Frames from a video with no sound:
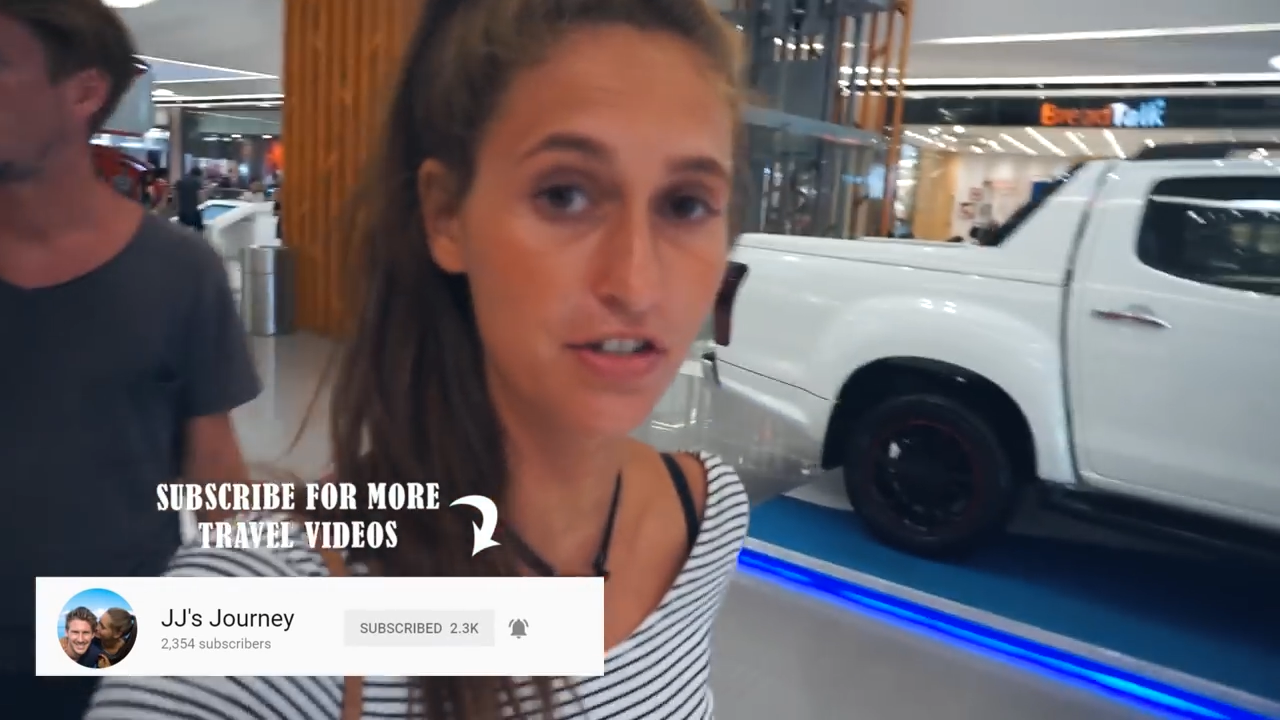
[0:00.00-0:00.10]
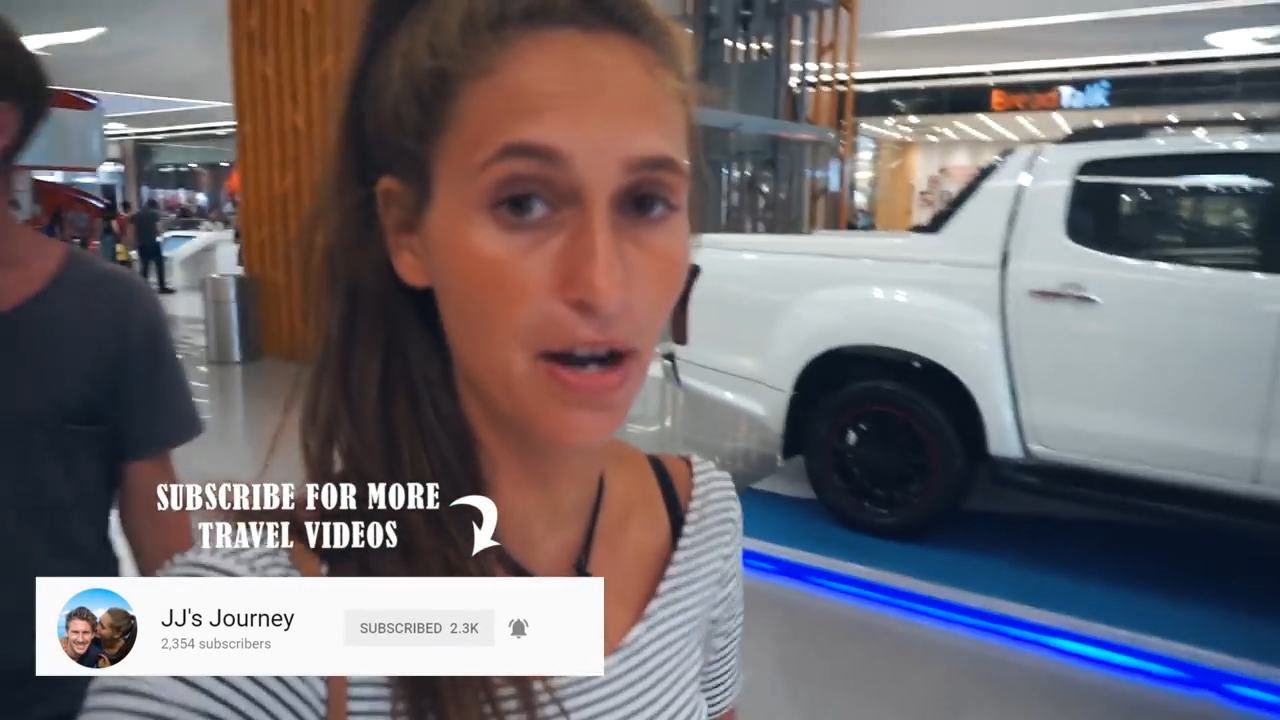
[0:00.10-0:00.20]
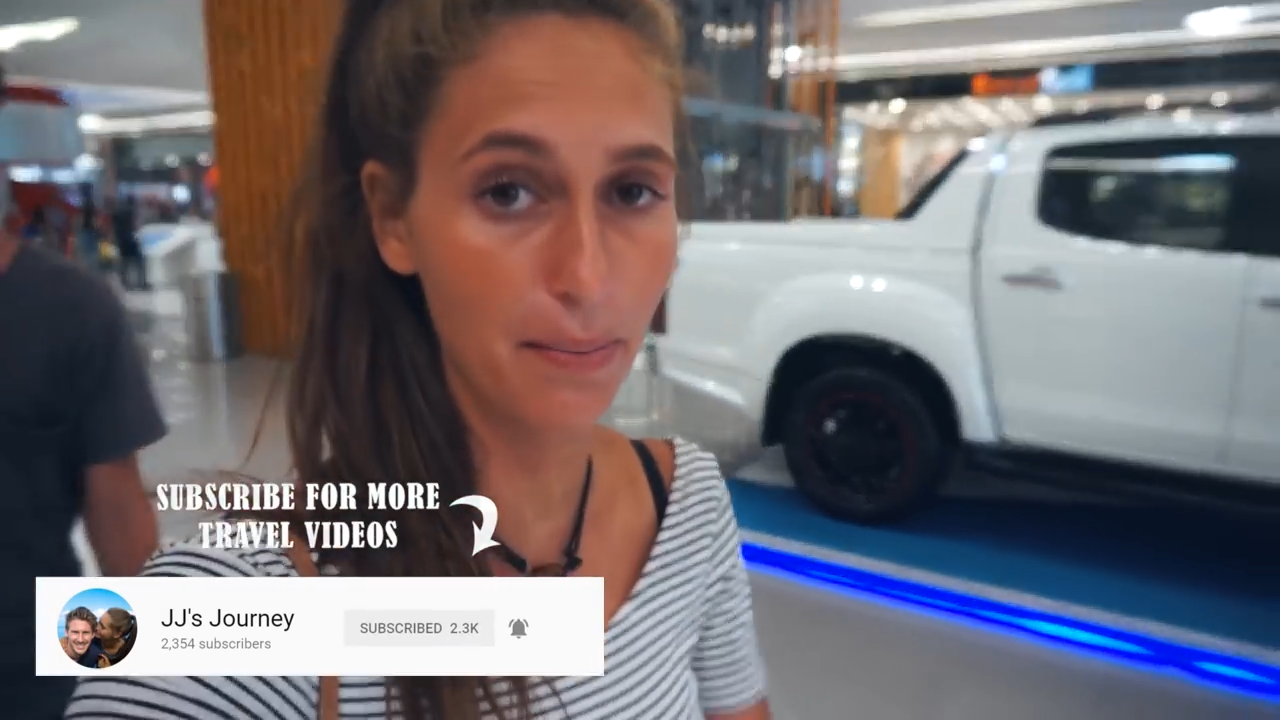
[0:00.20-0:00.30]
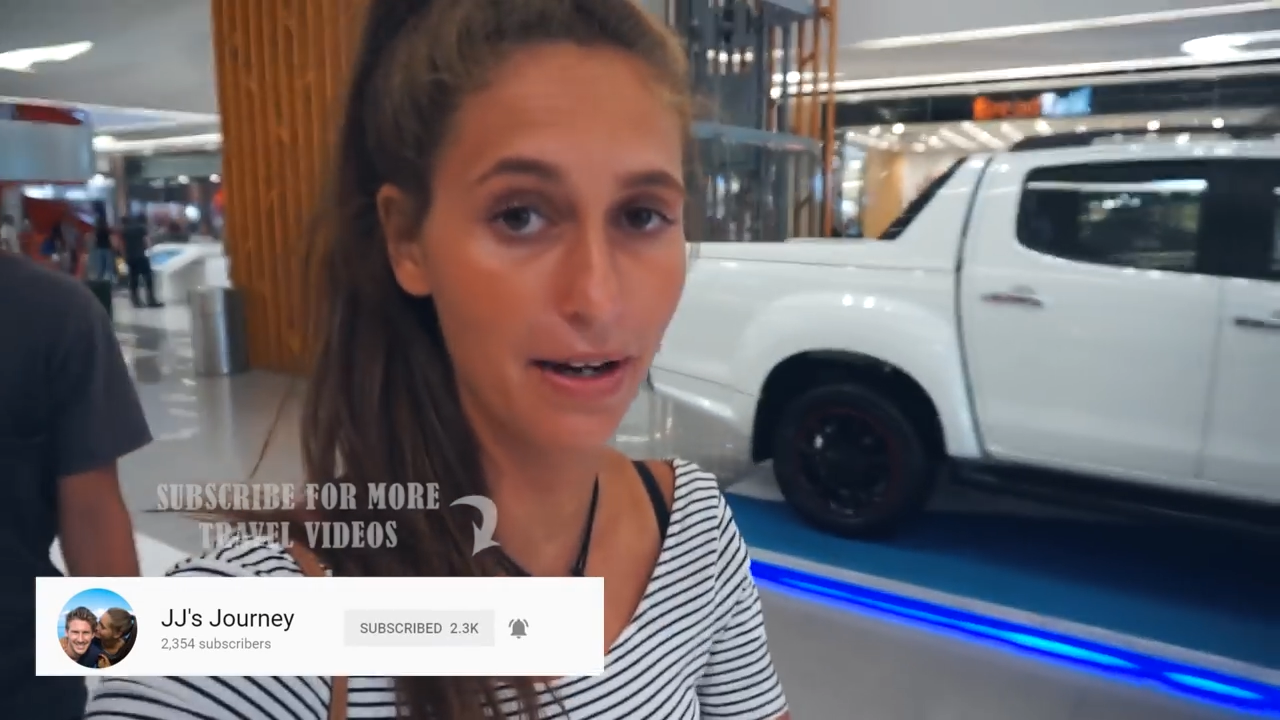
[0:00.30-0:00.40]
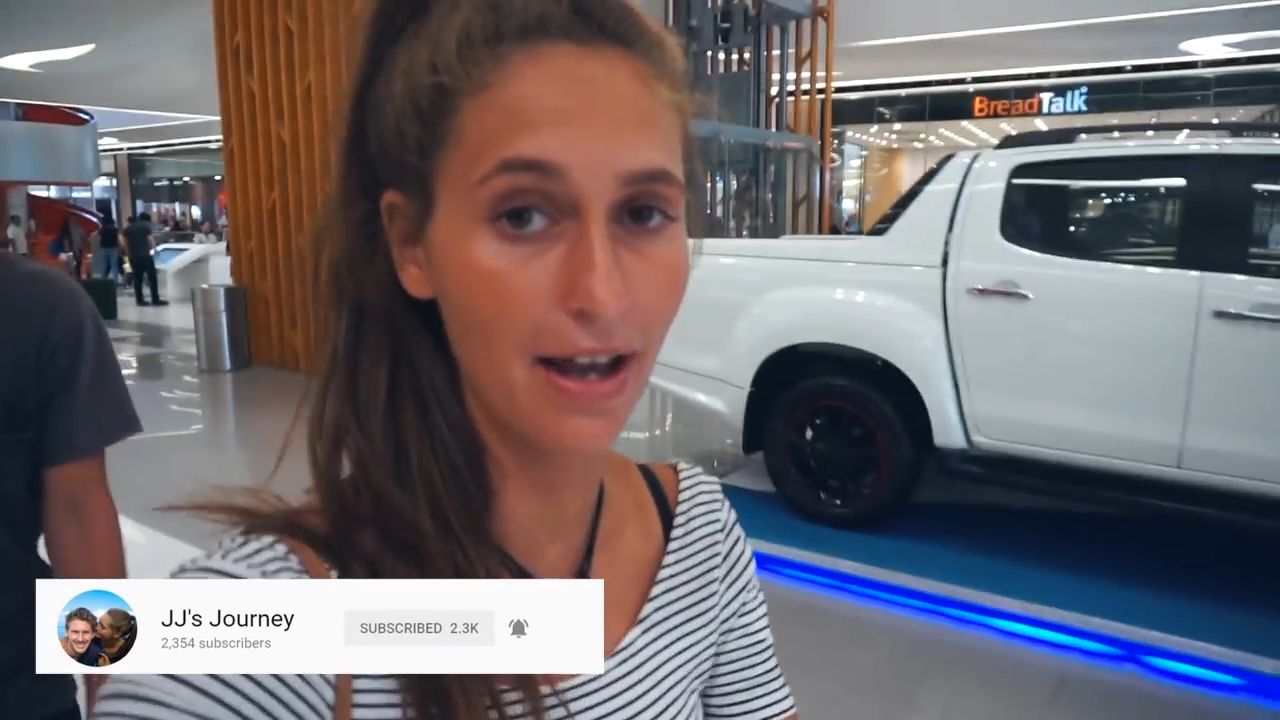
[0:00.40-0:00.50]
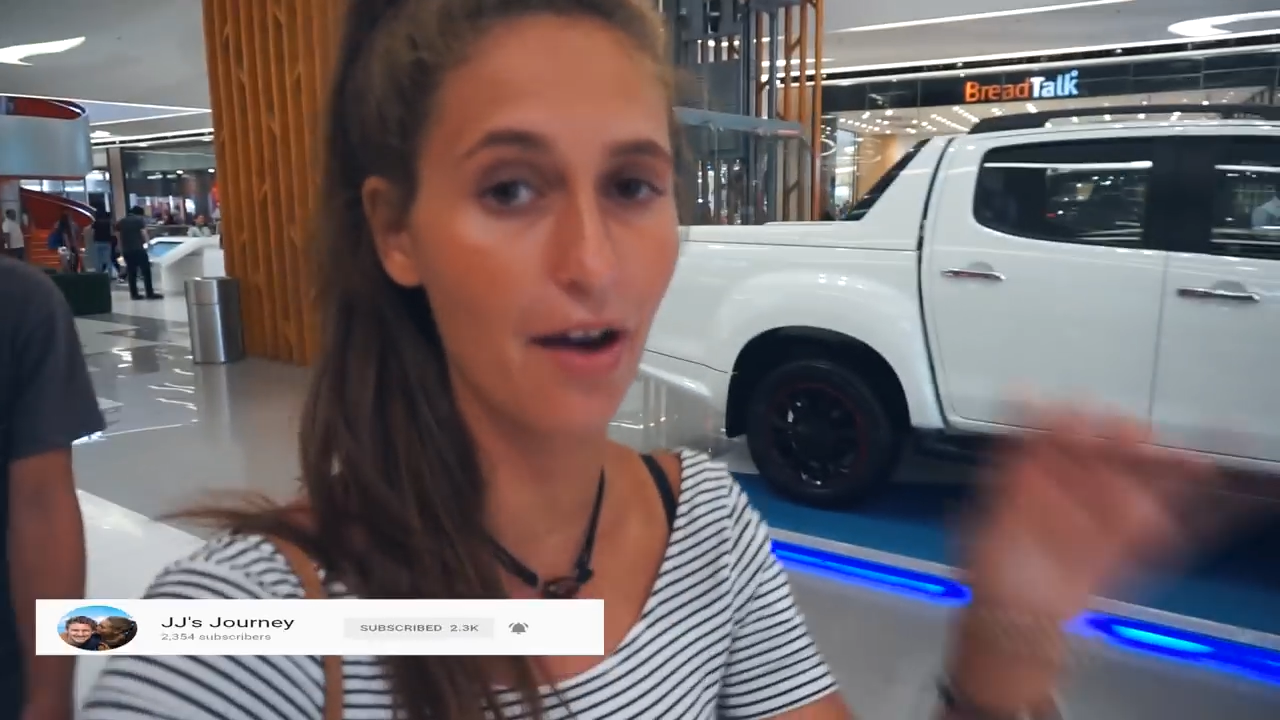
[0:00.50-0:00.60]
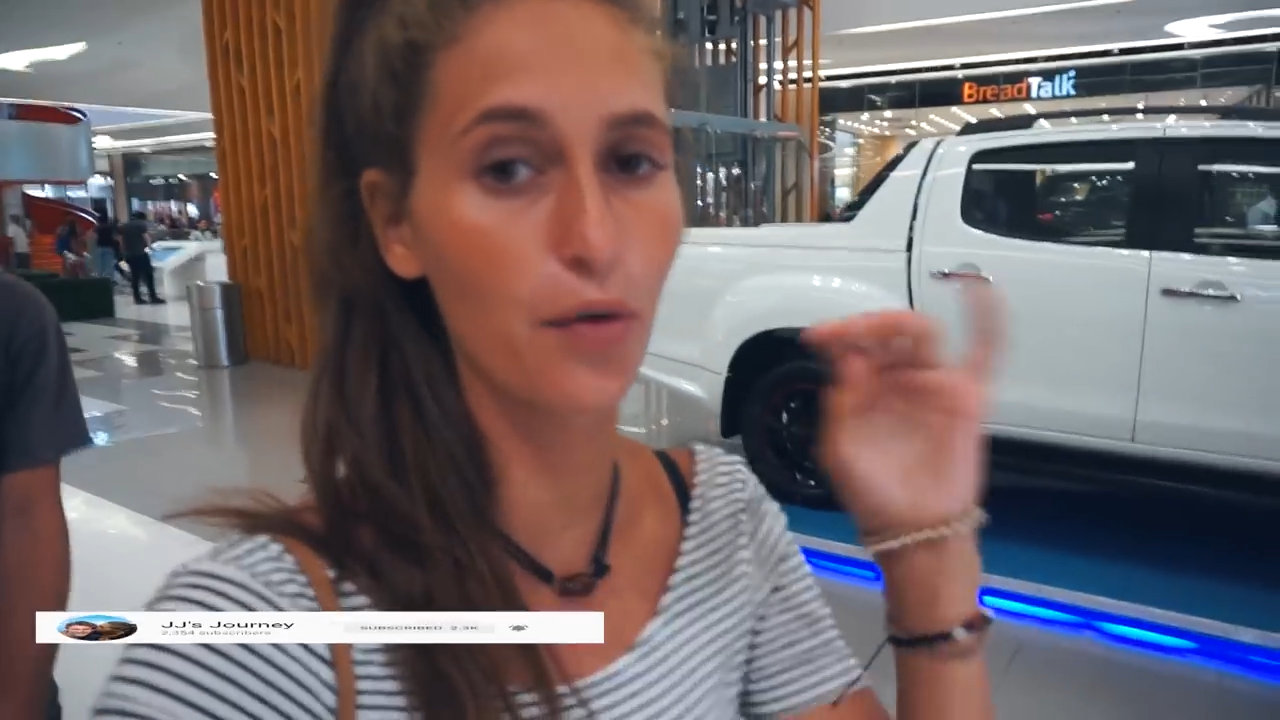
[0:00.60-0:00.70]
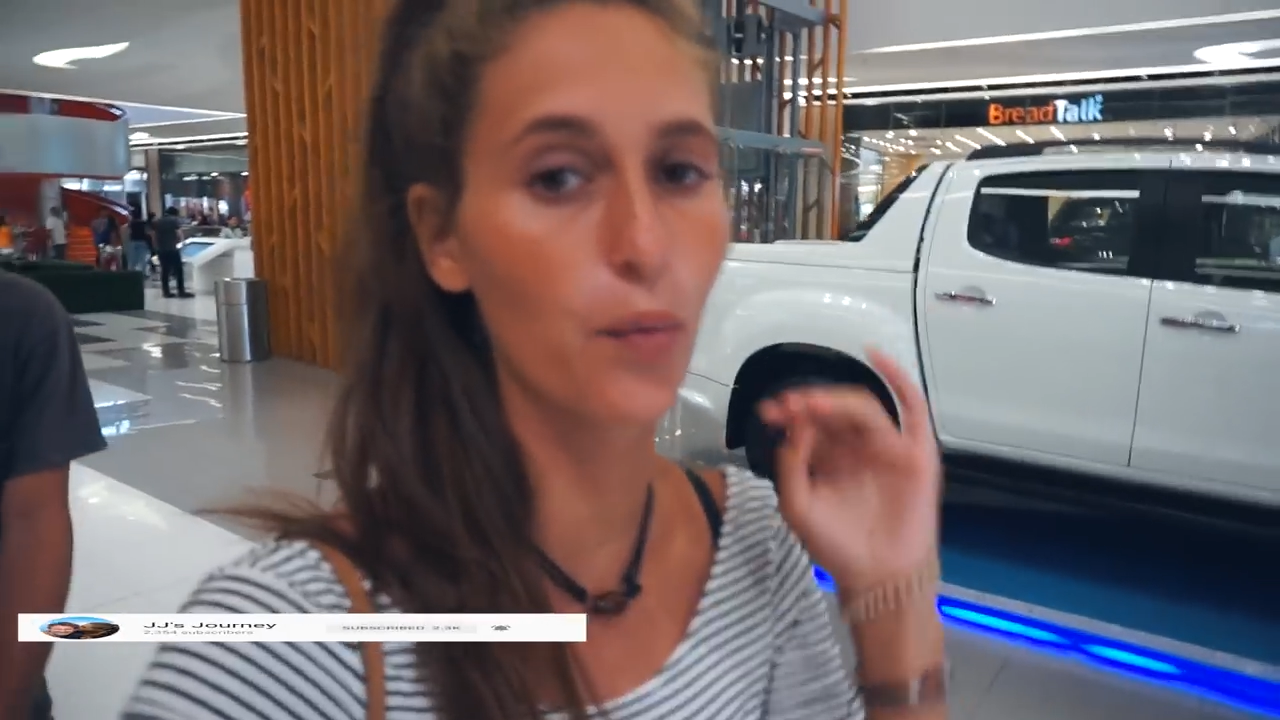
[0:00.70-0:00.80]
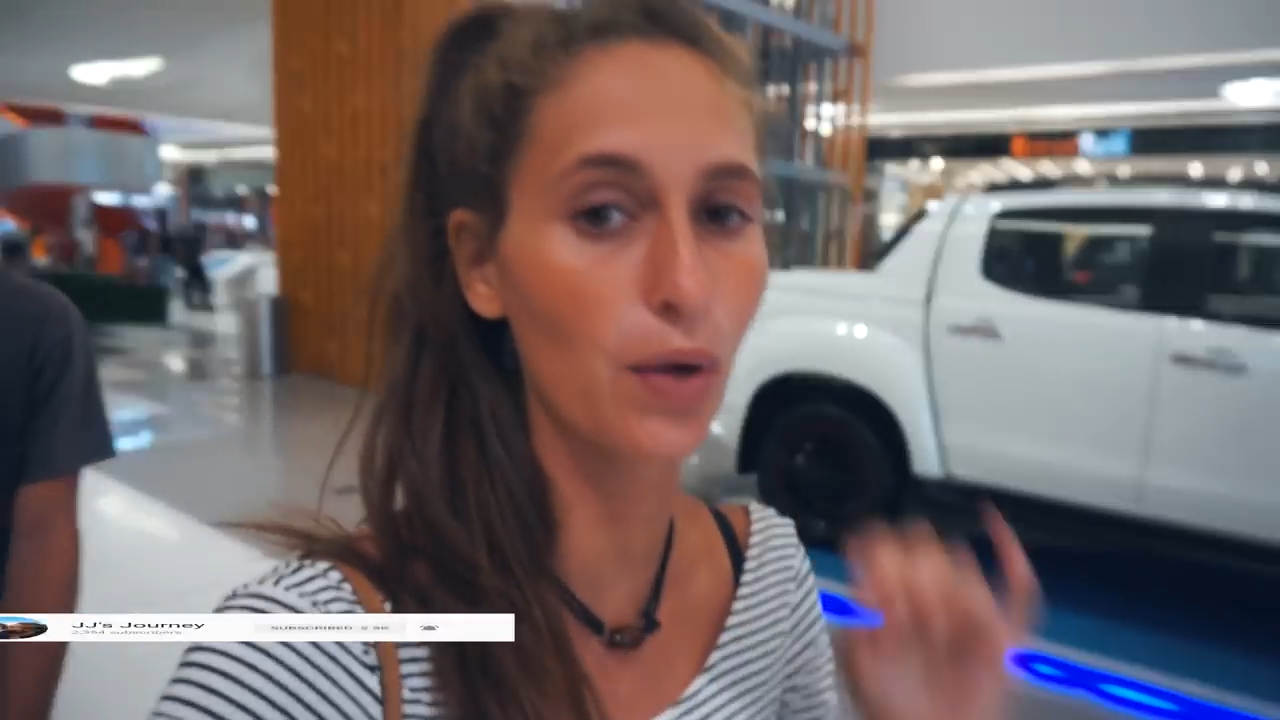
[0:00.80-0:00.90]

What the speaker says: in Germany are